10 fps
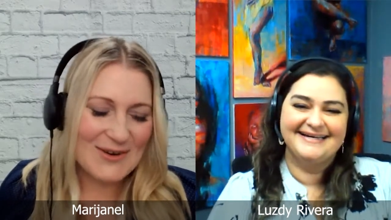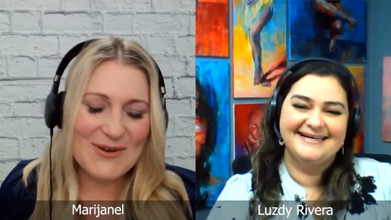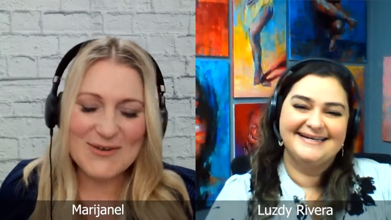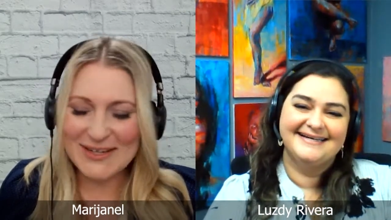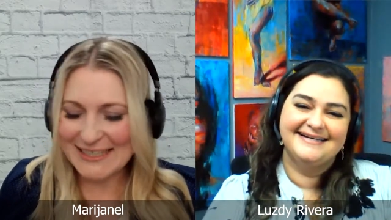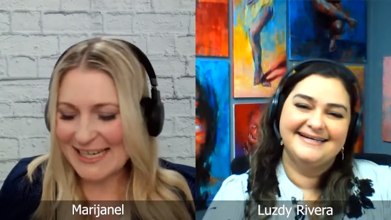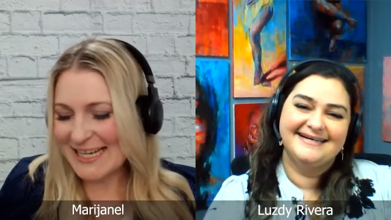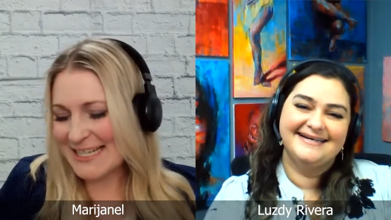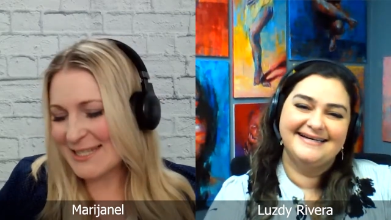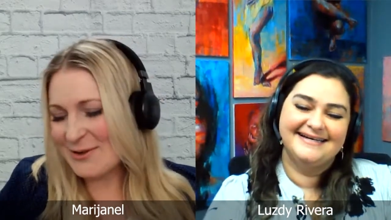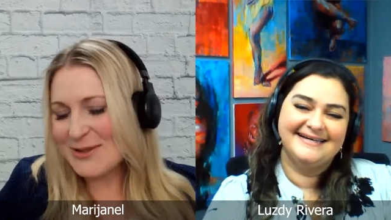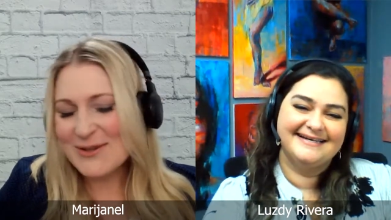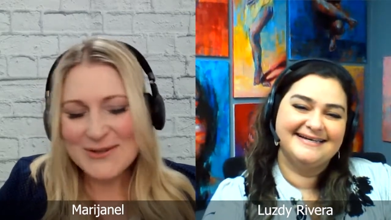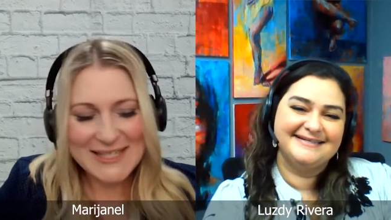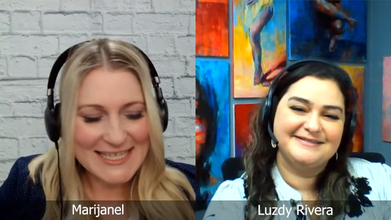Speaker 1: So, so
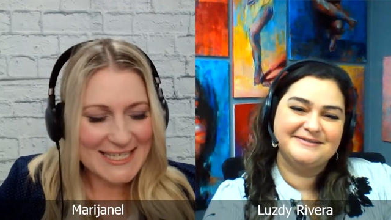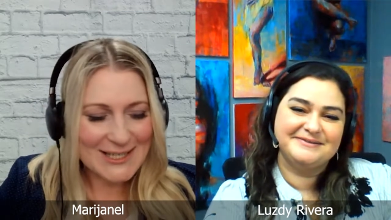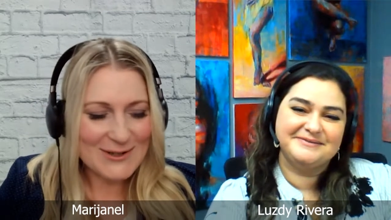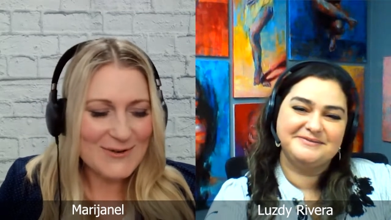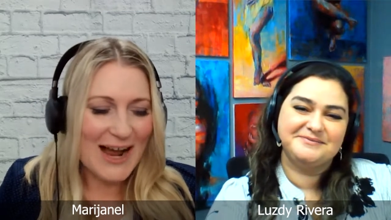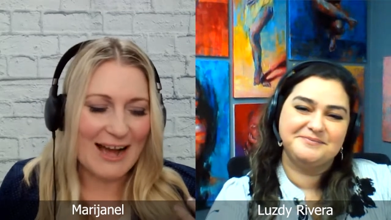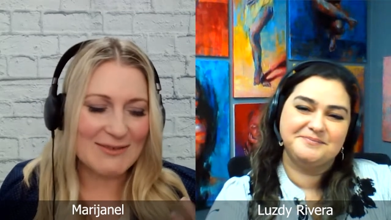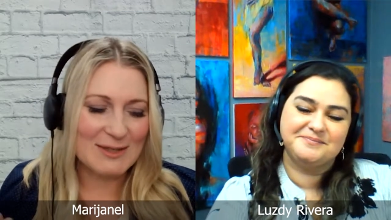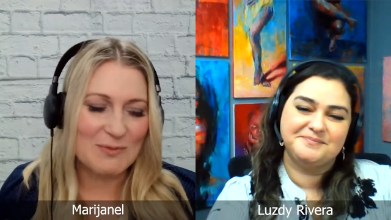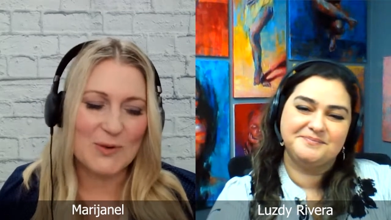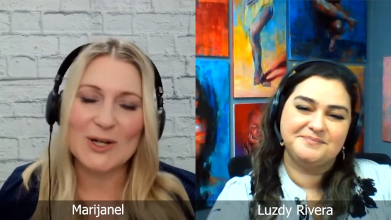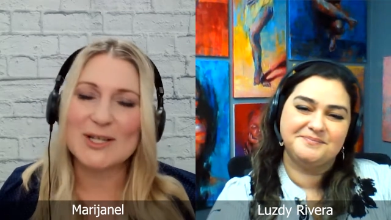Luzdy, do you have some